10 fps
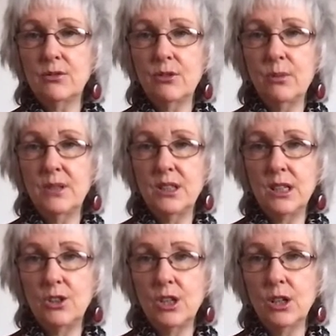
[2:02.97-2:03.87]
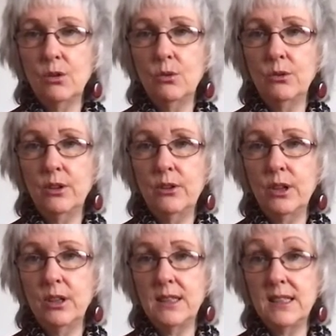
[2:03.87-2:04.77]
from a teaching called the
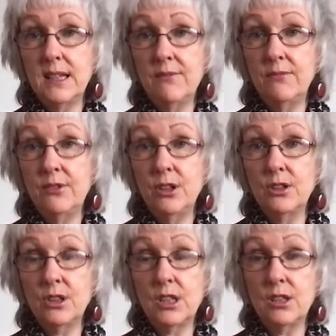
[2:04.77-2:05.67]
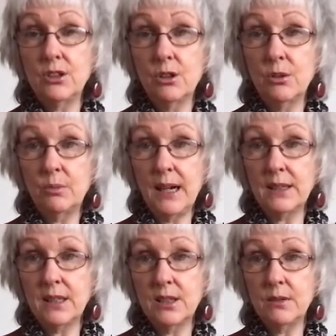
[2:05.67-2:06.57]
37 Verses on the
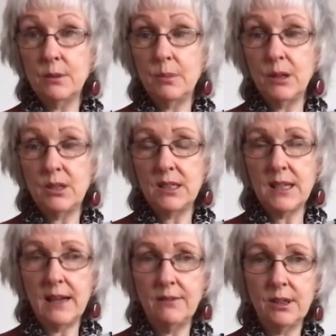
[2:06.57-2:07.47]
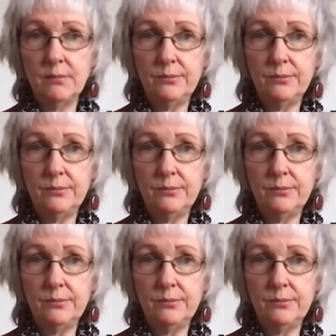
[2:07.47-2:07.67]
Practice of a Bodhisattva.